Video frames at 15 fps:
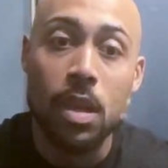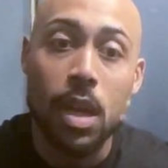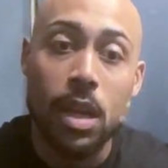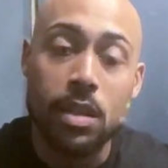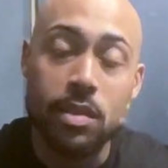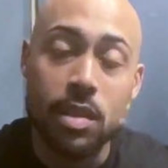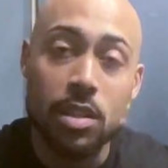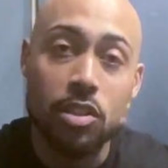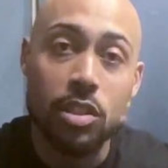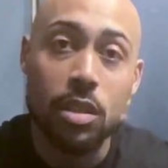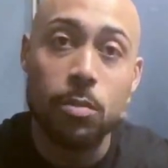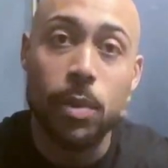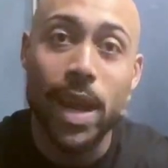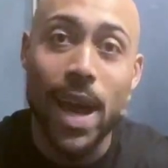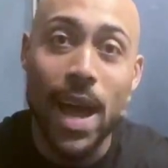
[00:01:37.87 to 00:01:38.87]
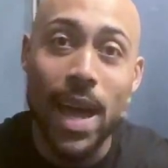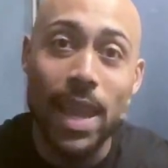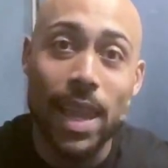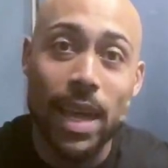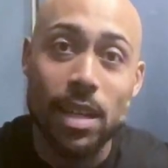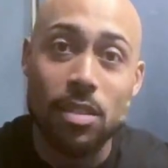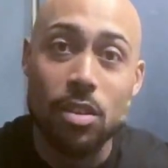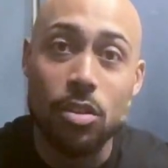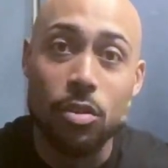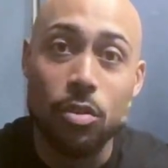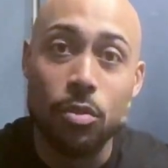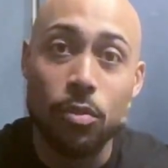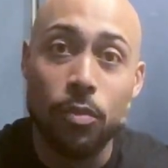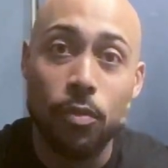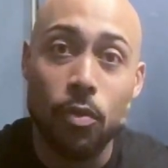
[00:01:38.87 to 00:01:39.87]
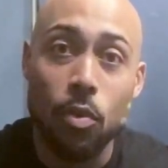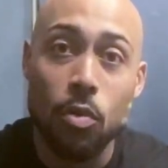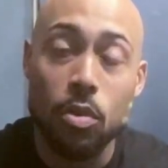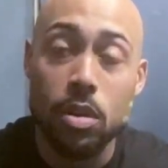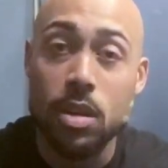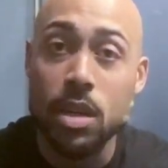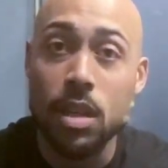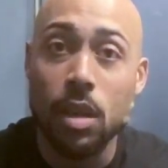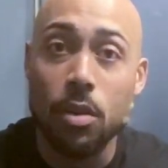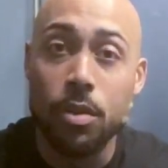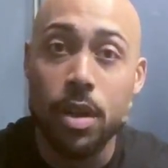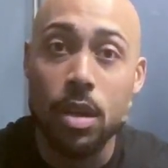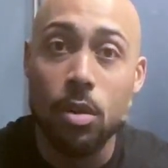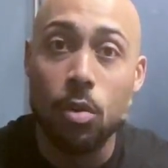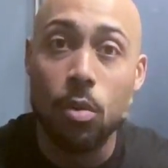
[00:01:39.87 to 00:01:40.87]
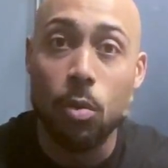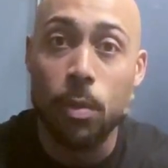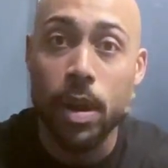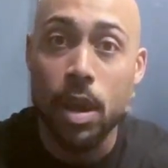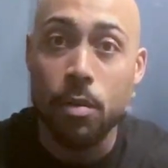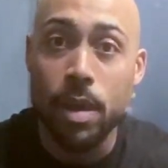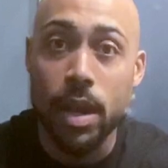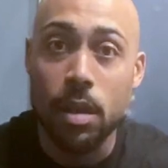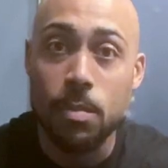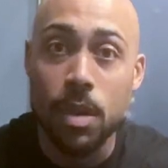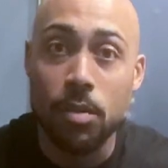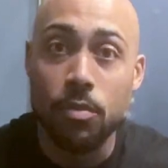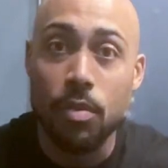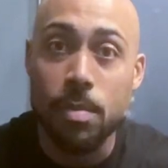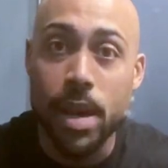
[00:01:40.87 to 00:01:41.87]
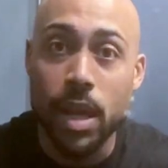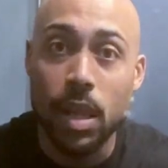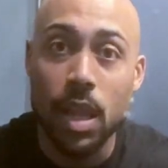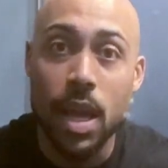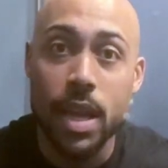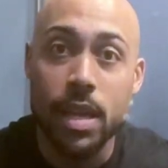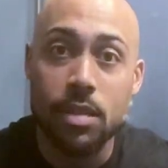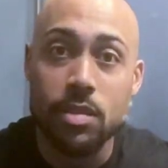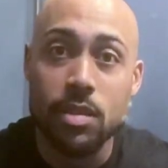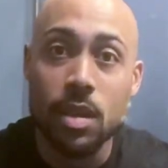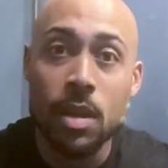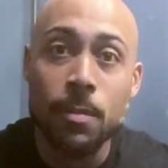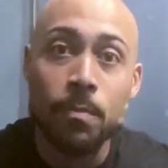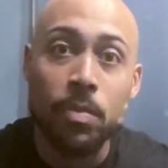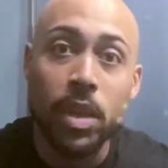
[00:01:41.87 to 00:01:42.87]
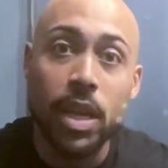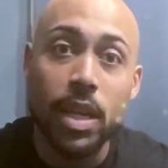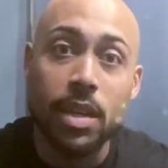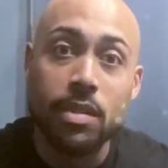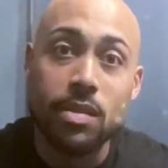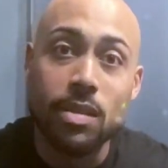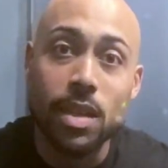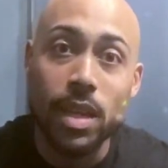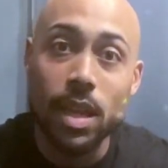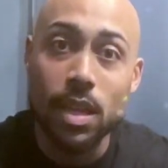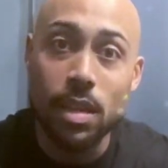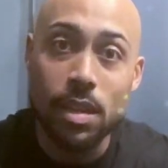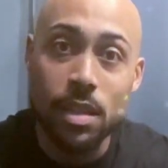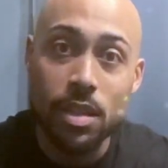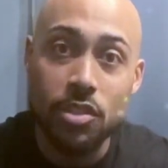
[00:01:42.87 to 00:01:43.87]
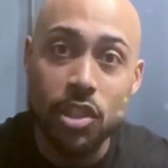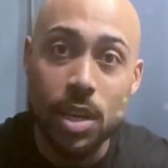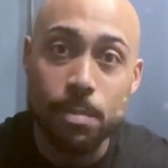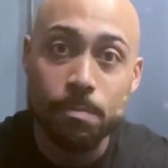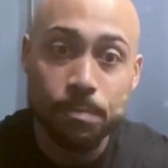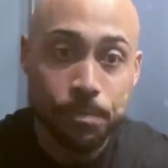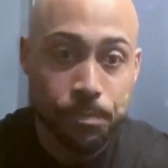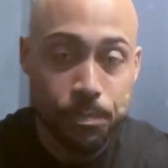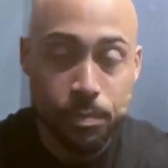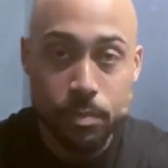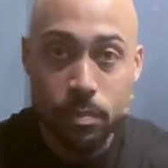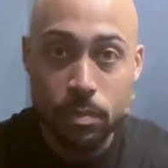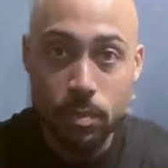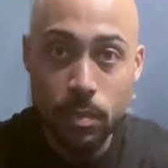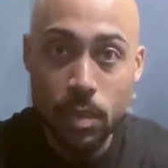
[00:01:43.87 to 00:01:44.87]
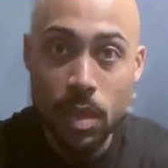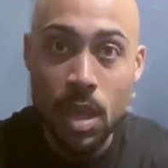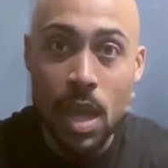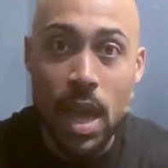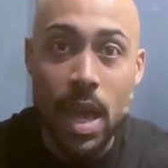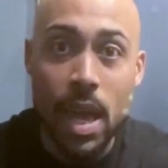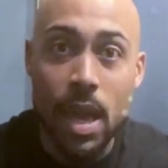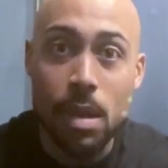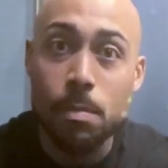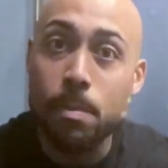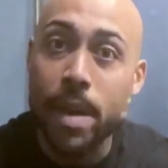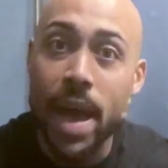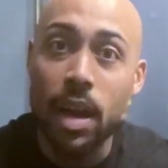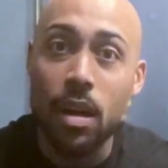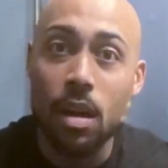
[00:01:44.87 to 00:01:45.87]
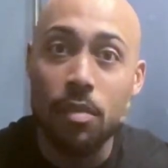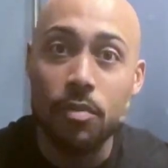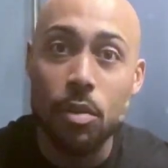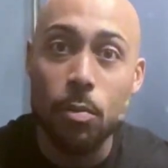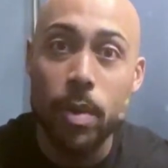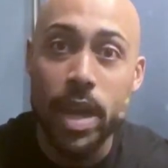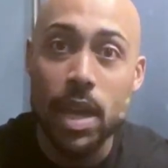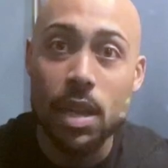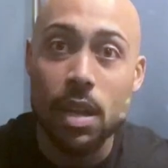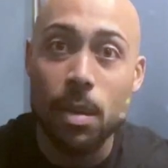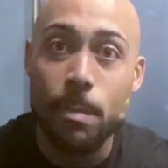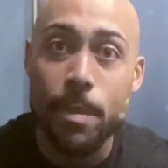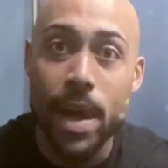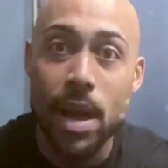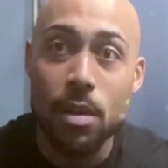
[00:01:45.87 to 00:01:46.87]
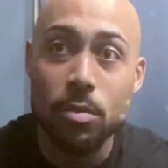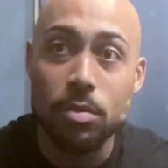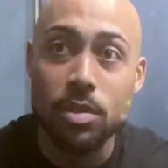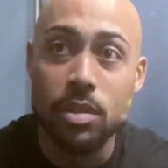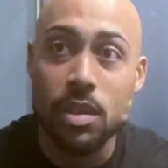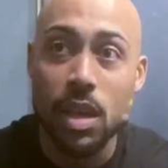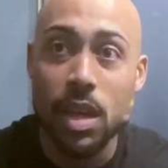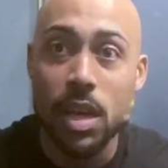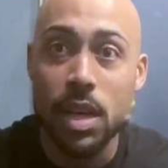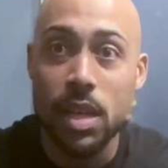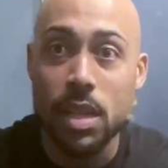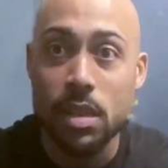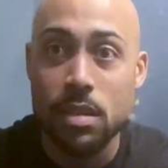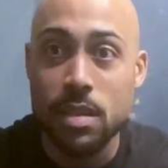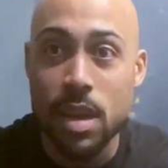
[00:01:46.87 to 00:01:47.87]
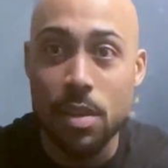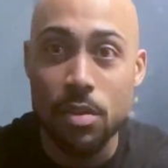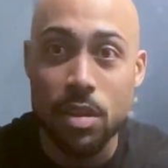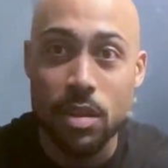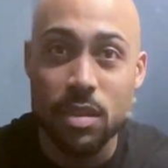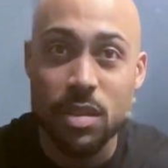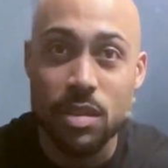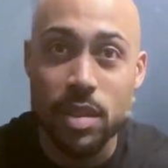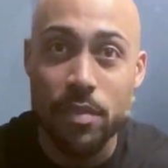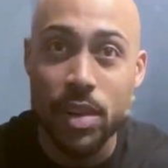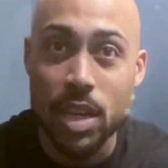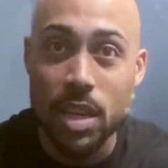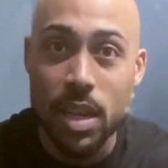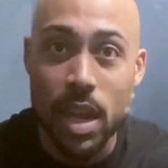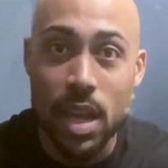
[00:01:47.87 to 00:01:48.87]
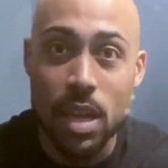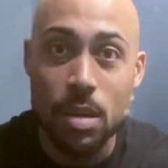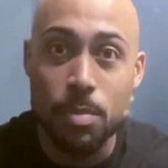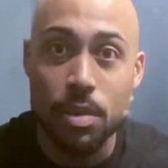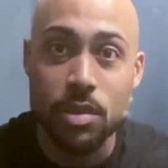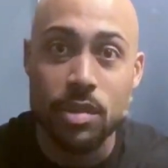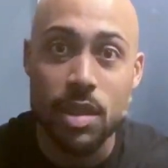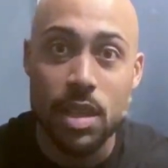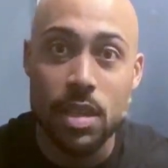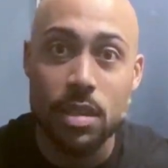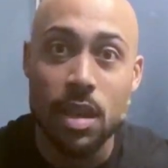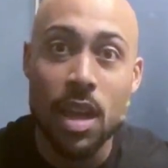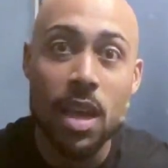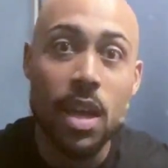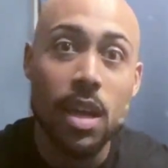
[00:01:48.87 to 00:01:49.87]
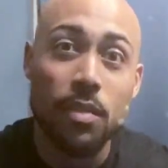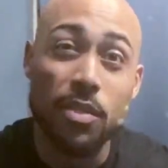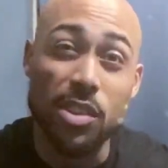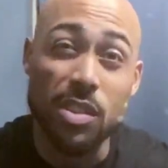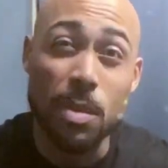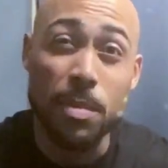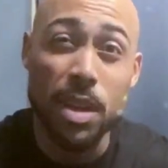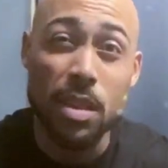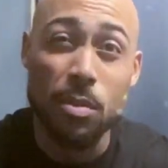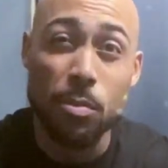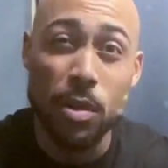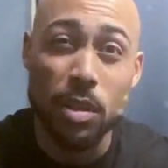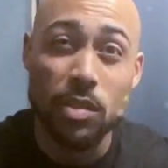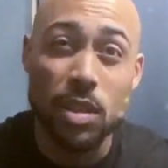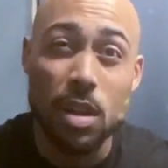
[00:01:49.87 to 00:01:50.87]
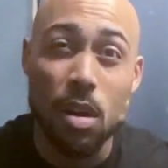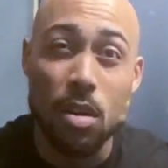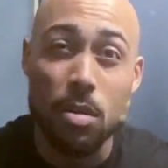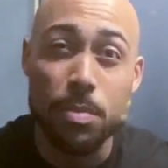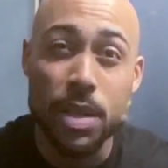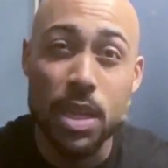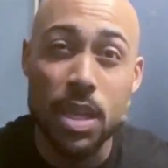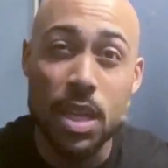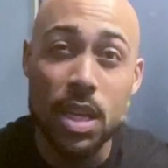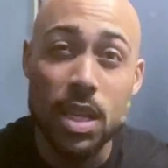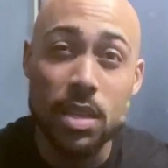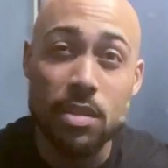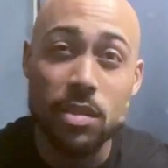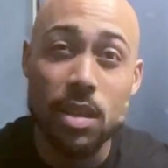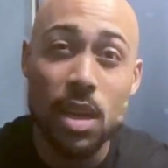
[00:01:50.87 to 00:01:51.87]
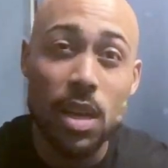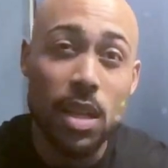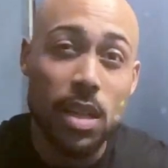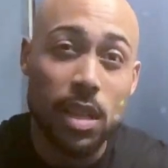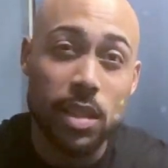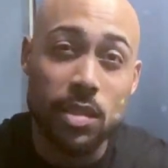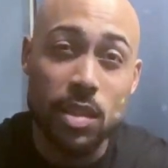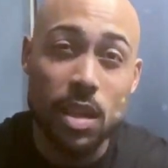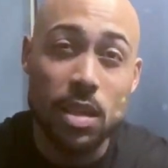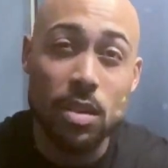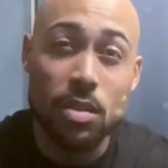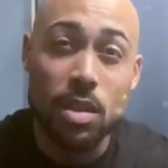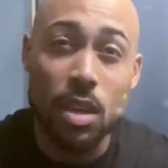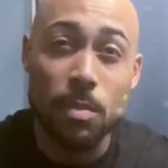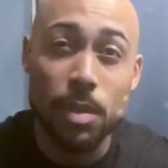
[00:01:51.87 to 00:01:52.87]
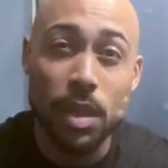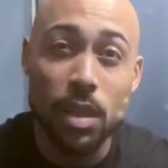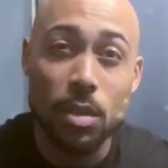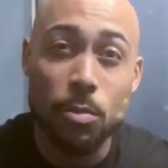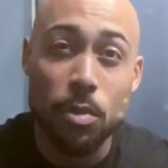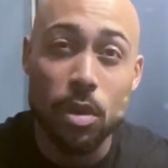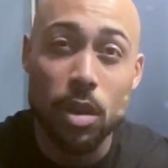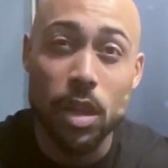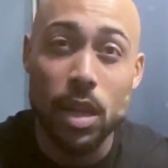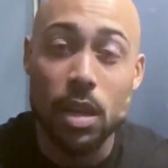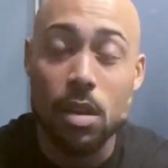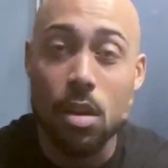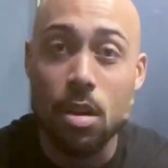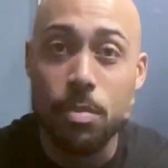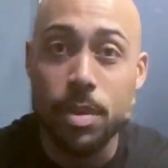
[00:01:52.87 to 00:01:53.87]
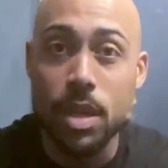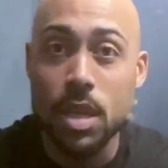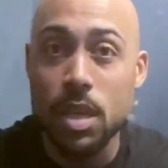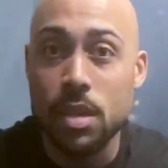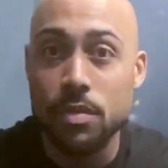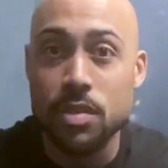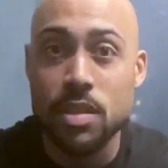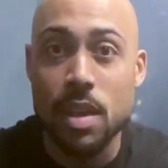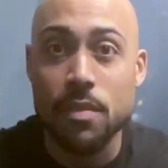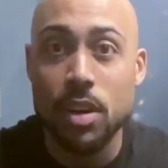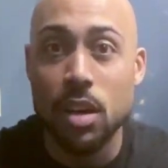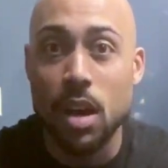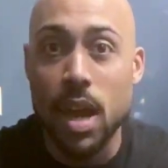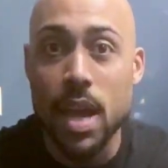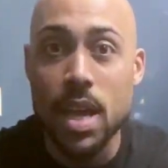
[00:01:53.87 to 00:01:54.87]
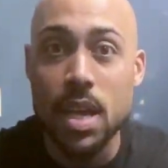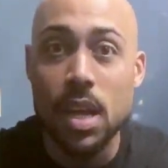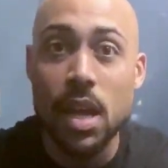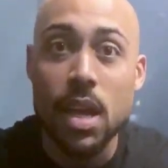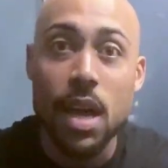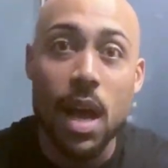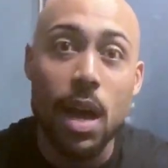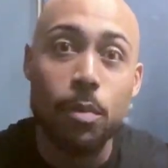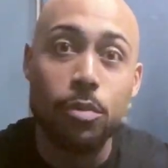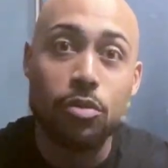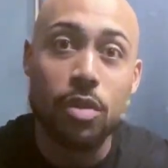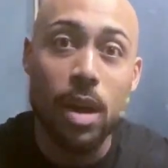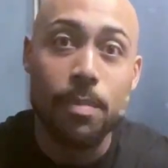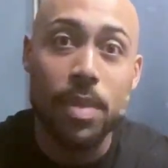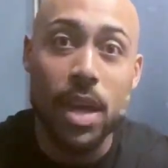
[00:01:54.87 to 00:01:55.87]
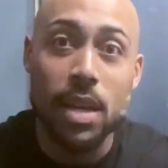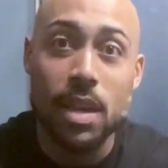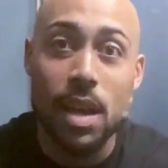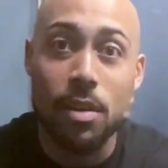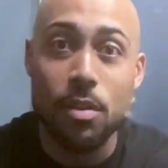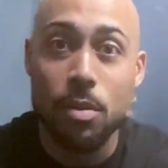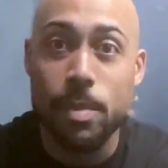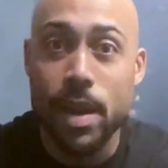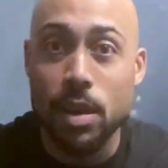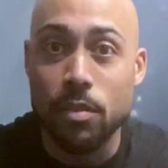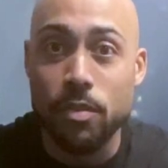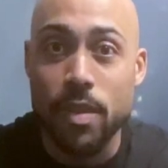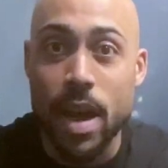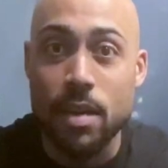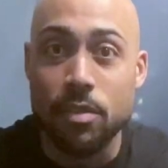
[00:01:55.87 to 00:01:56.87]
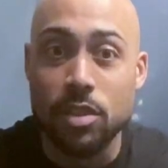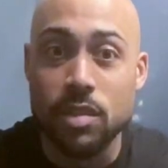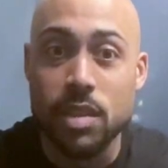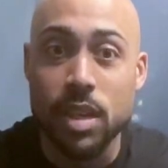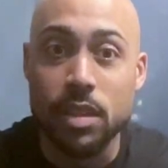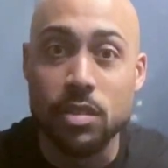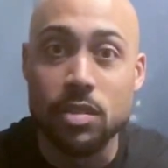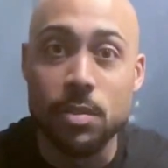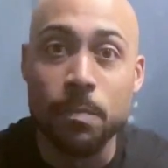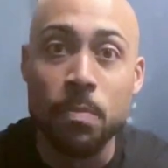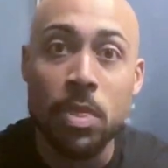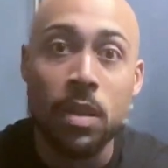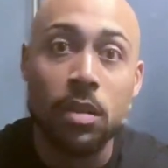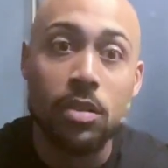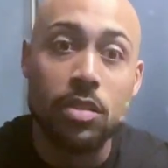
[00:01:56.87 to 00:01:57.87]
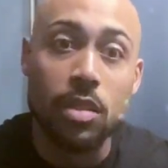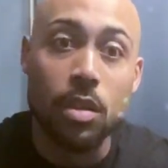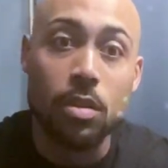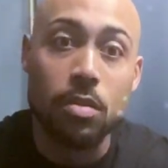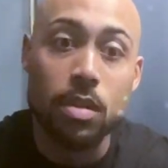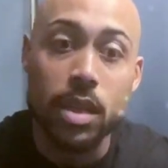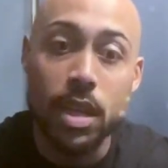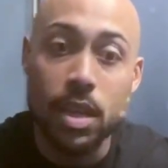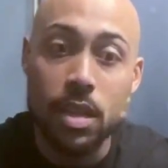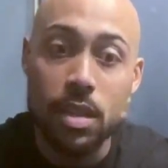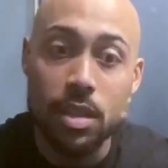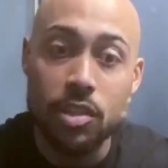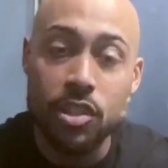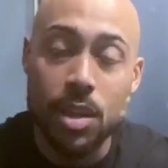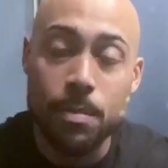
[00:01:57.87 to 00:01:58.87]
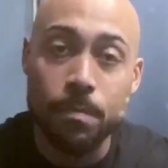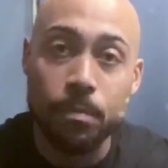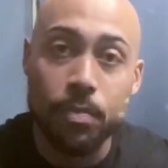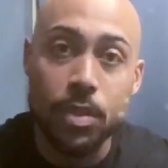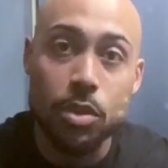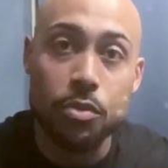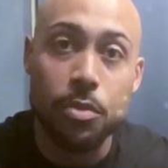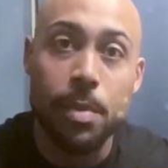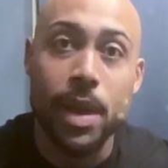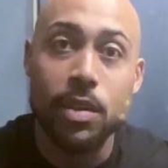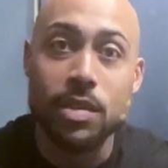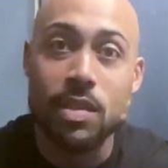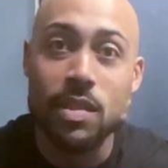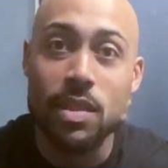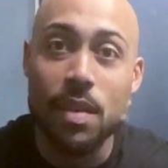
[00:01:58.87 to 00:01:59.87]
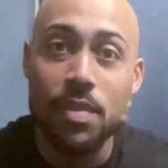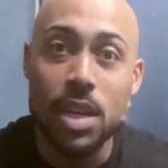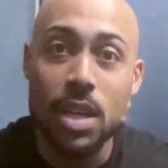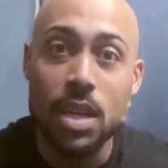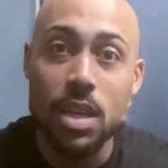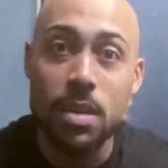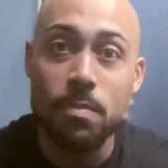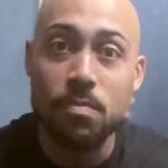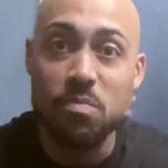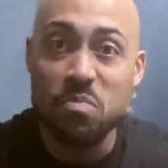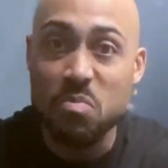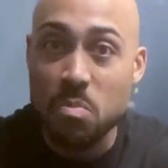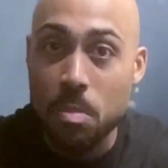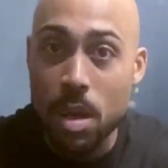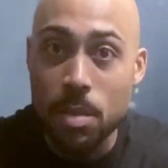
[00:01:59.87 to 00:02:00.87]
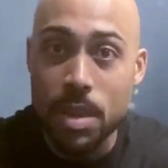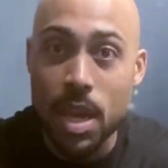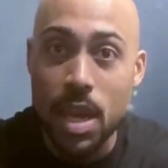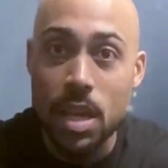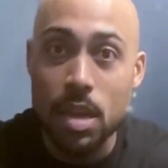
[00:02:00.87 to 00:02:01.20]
And essentially what I like to do for deloading, or what I recommend for my clients, is to get into the gym and back off the weight about down to 70 to 80%. If you're somebody that works in RPEs, let's say you typically work at an RPE of 7 or 8, I would drop that down to about a 5 or 6. So get into the gym, use about 70, maybe